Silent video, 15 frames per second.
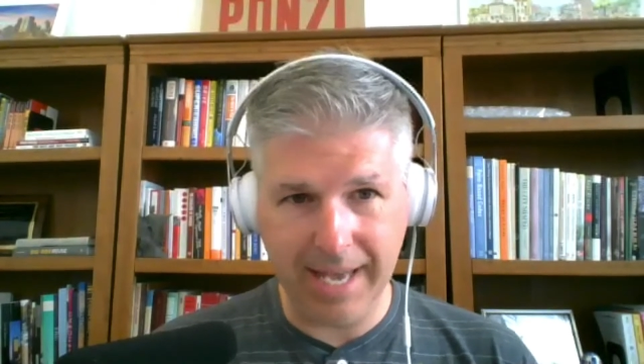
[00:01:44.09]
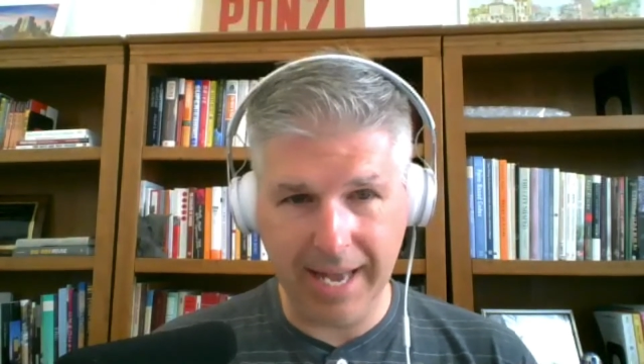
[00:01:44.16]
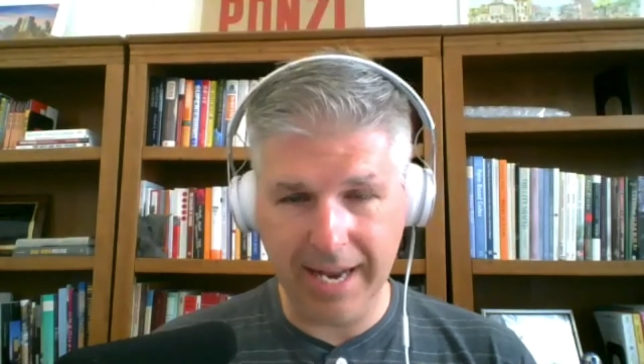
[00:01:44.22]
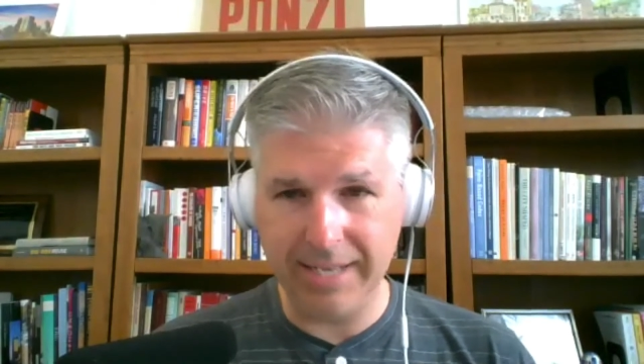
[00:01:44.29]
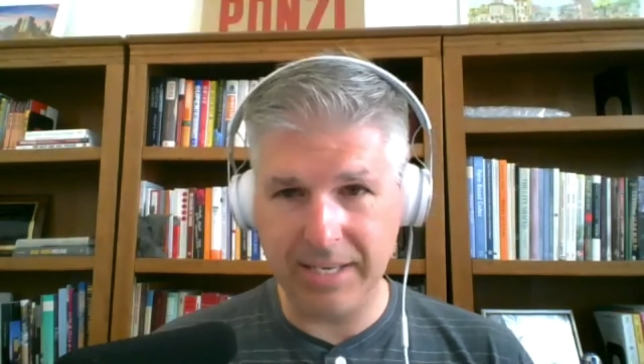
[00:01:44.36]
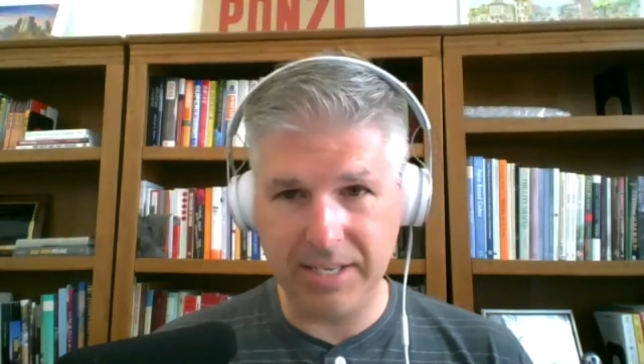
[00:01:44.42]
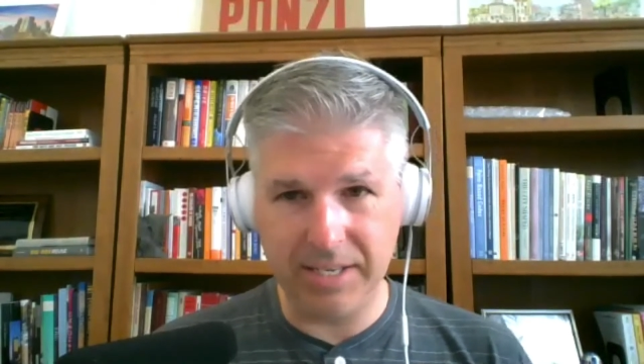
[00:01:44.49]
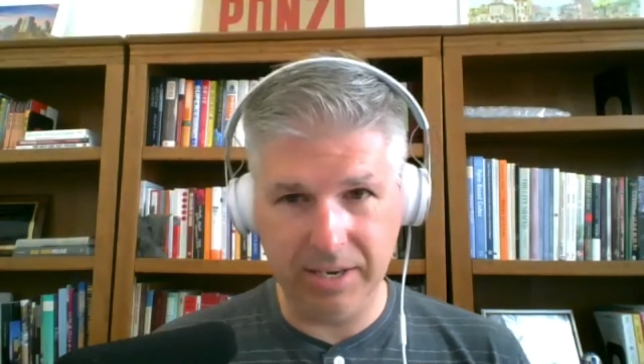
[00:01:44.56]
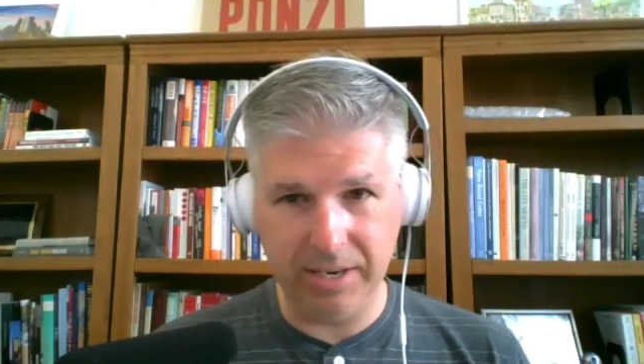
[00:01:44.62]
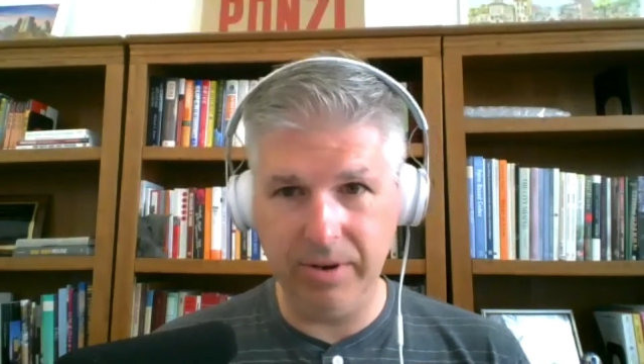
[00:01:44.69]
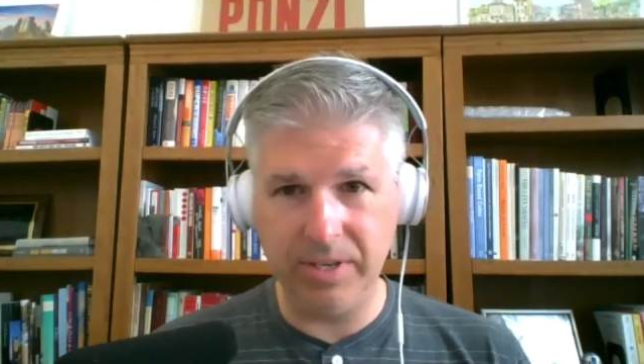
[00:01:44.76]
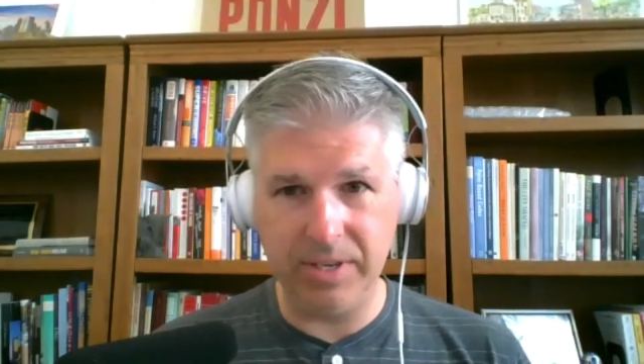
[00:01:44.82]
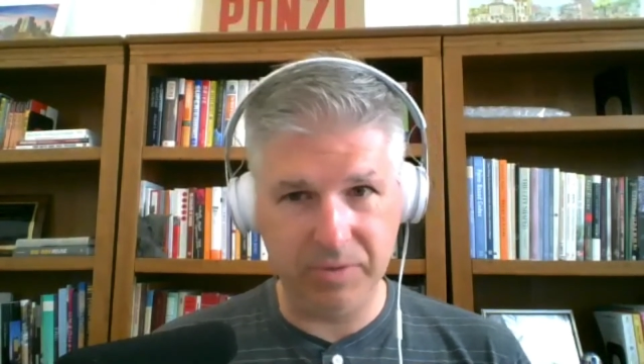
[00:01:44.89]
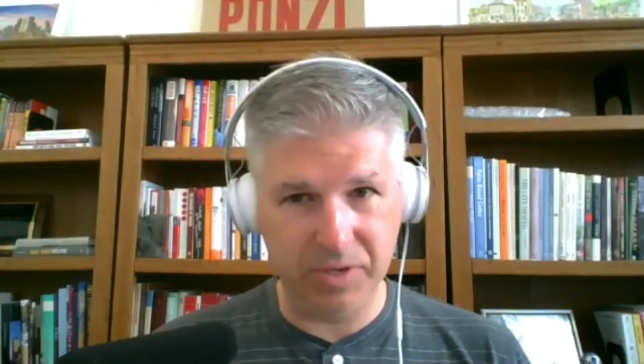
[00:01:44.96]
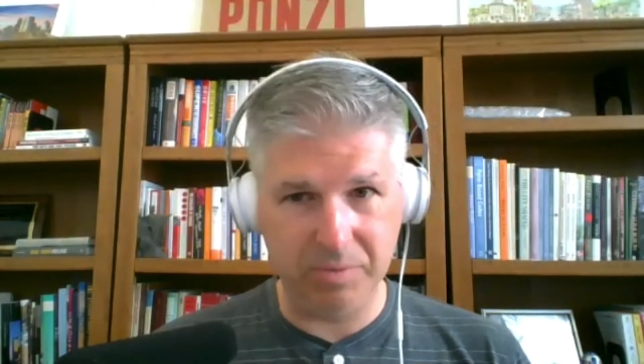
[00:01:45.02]
that it's a
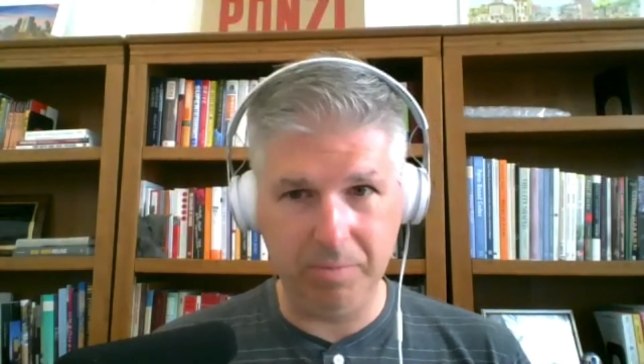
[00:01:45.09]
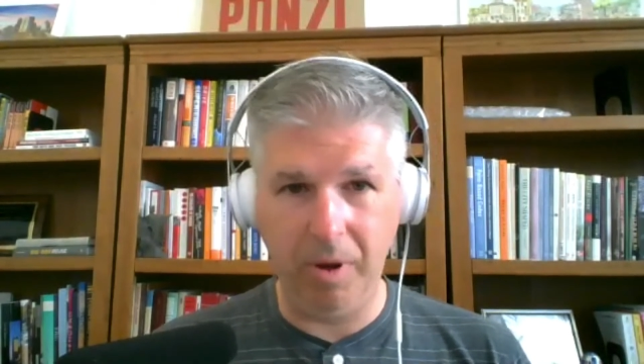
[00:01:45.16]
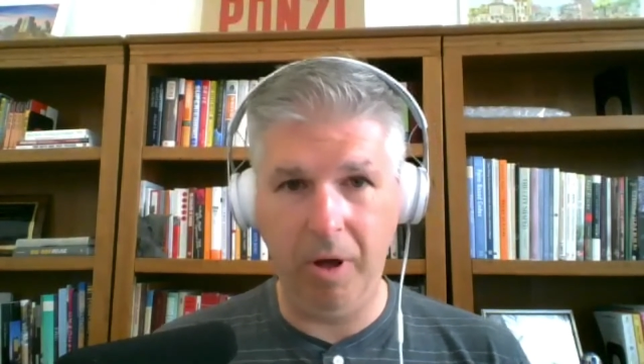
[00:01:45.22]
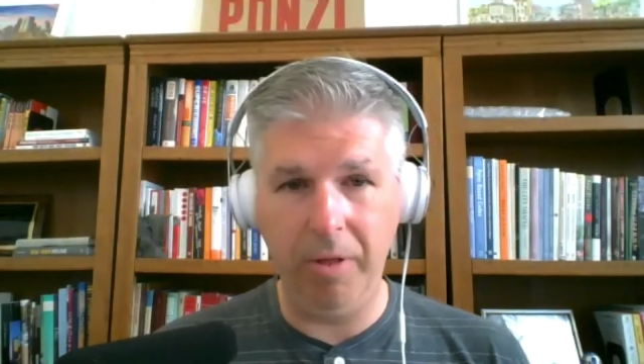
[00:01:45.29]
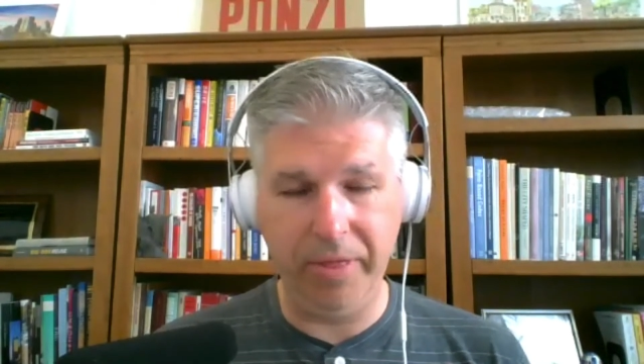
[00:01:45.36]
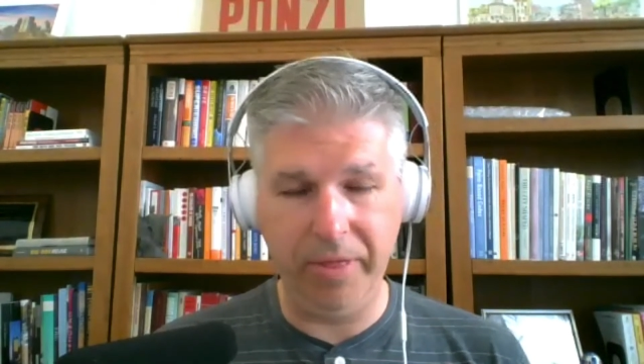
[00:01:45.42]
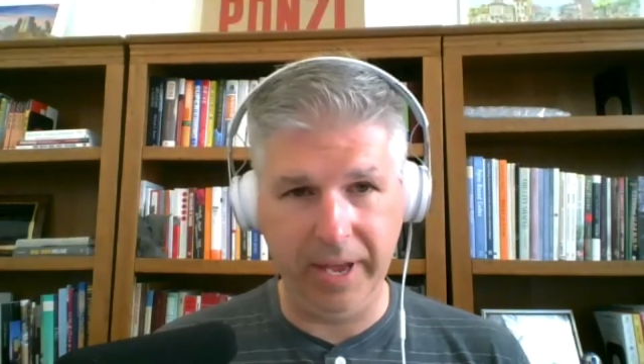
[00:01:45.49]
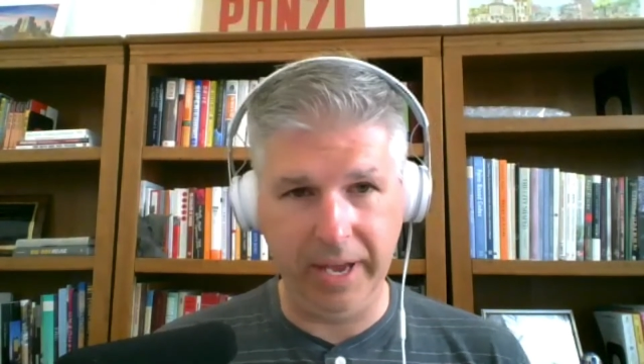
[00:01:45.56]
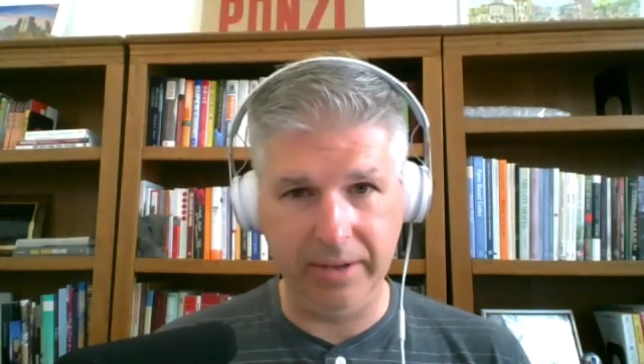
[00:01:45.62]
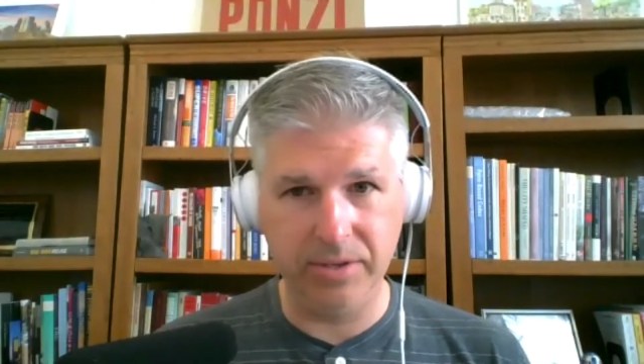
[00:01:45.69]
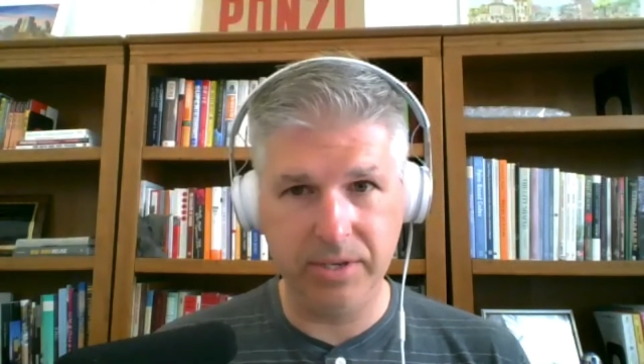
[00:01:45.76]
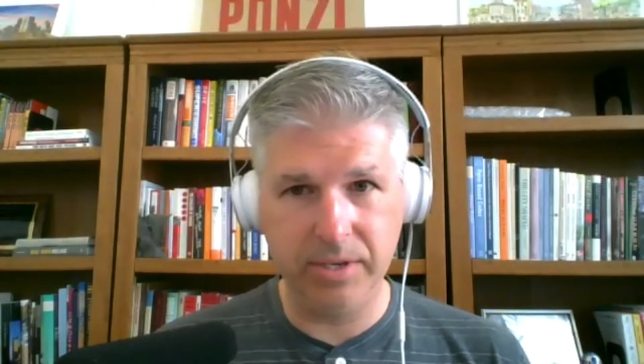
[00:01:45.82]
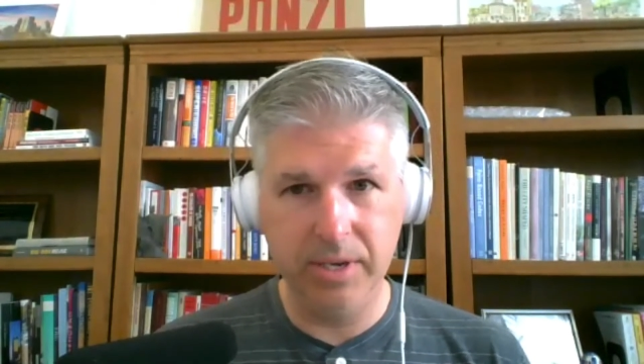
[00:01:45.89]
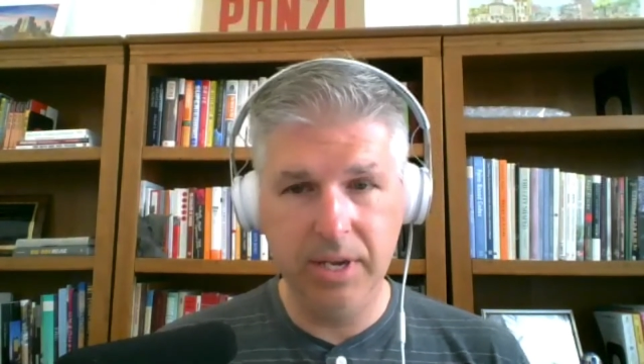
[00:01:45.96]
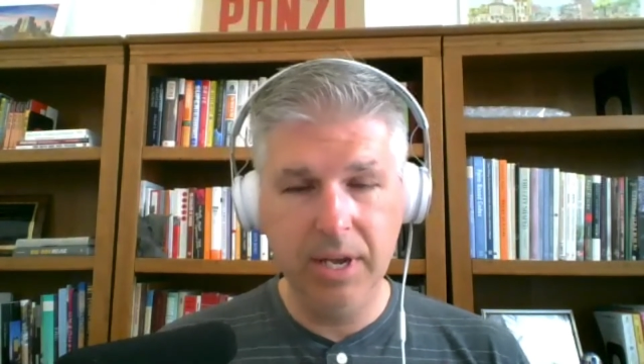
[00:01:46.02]
series of small
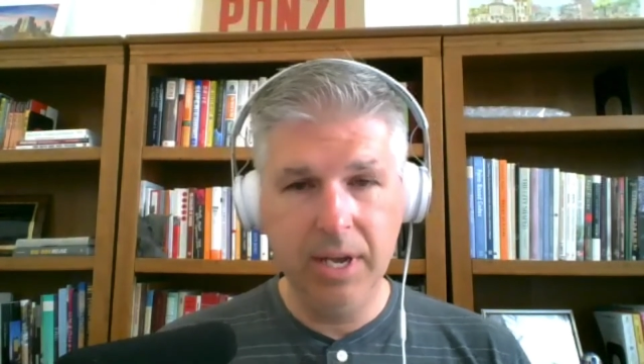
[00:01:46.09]
things.